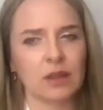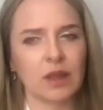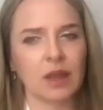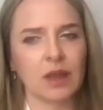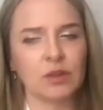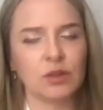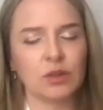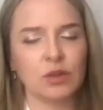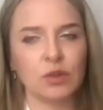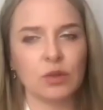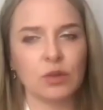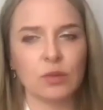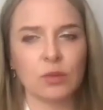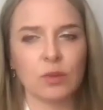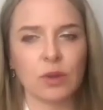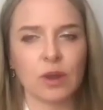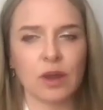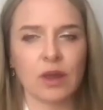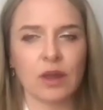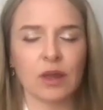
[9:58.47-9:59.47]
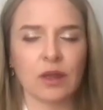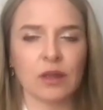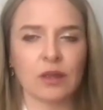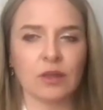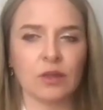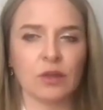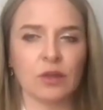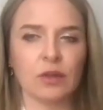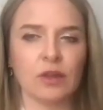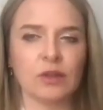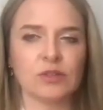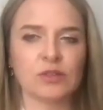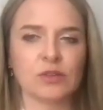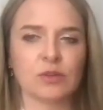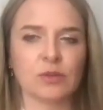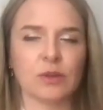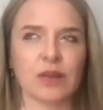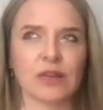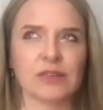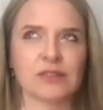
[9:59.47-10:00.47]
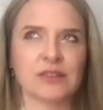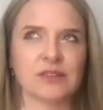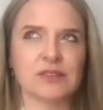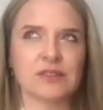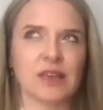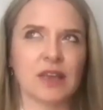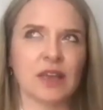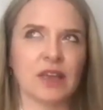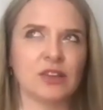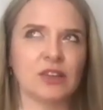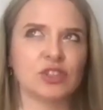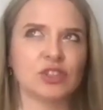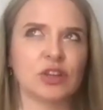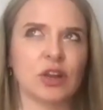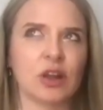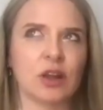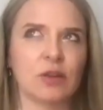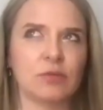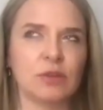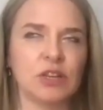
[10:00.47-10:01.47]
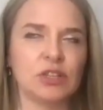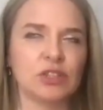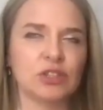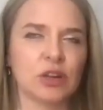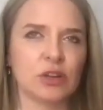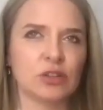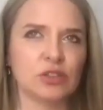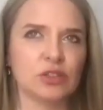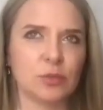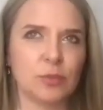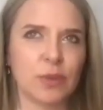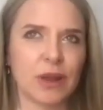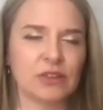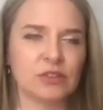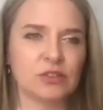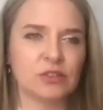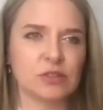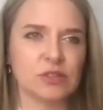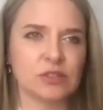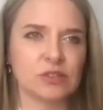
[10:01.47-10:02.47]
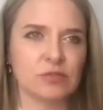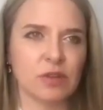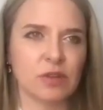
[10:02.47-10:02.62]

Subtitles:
and you need to, as I say, recharge your batteries,